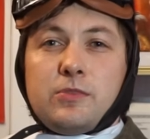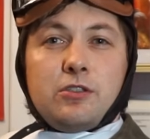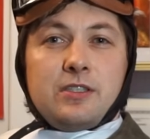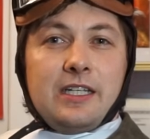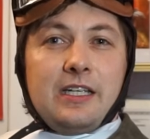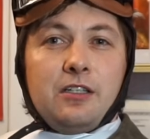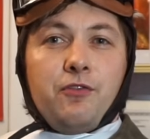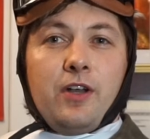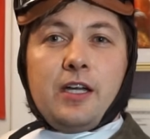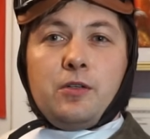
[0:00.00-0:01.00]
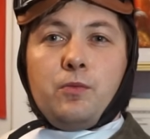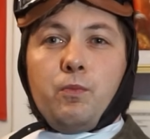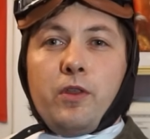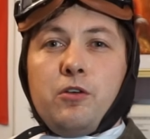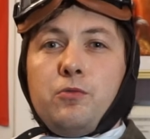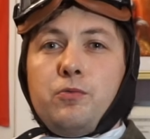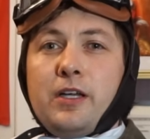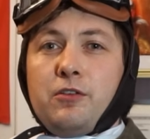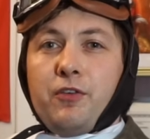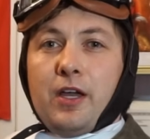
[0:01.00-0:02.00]
sustained flight with their
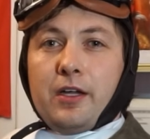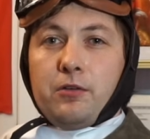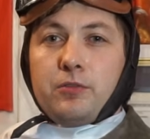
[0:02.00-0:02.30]
Wright Flyer.